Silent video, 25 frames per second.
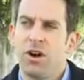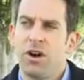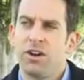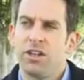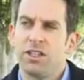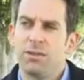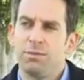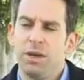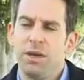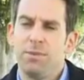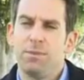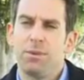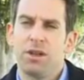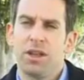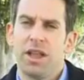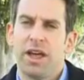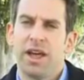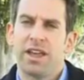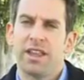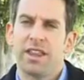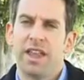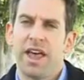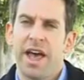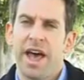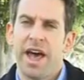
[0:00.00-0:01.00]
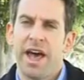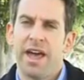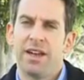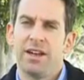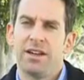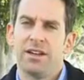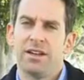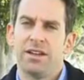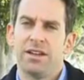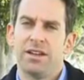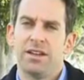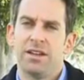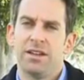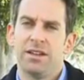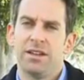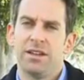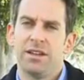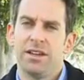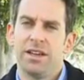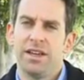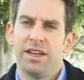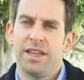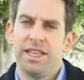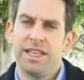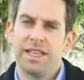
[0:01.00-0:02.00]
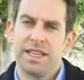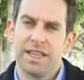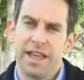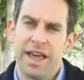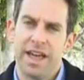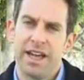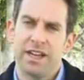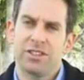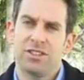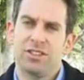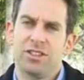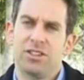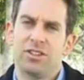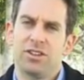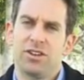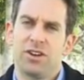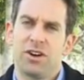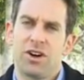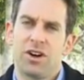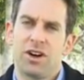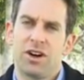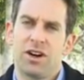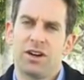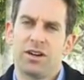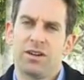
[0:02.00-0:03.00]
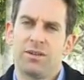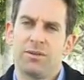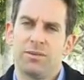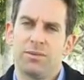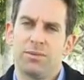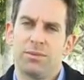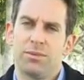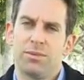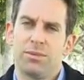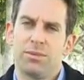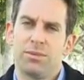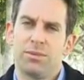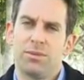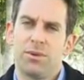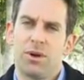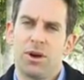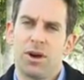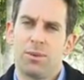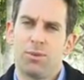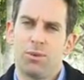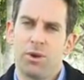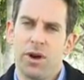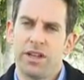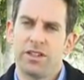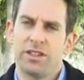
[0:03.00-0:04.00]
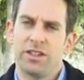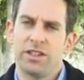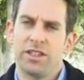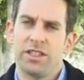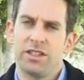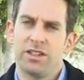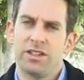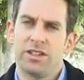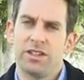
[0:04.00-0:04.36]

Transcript: as people like that elect our presidents